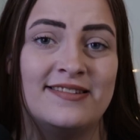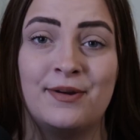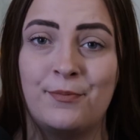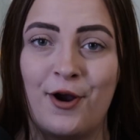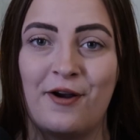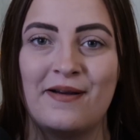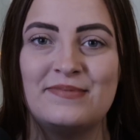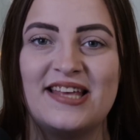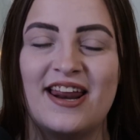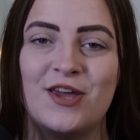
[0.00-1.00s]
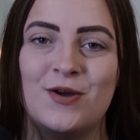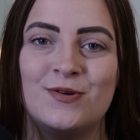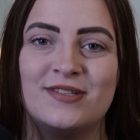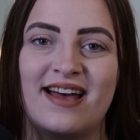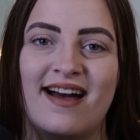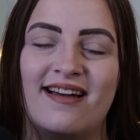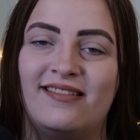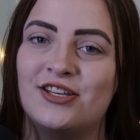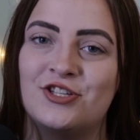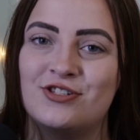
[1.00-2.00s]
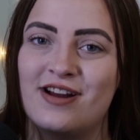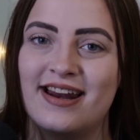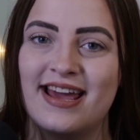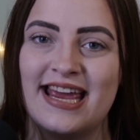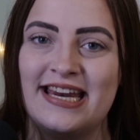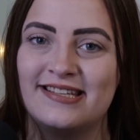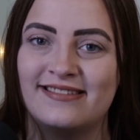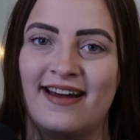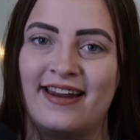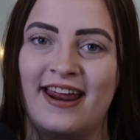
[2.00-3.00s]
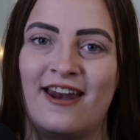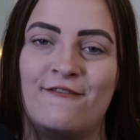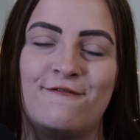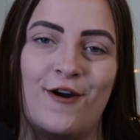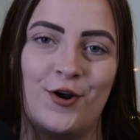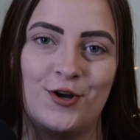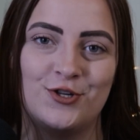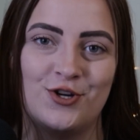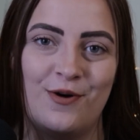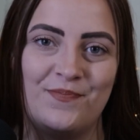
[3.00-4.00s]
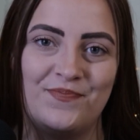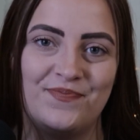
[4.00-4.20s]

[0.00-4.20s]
Some programs that I use are Illustrator, InDesign, and Photoshop.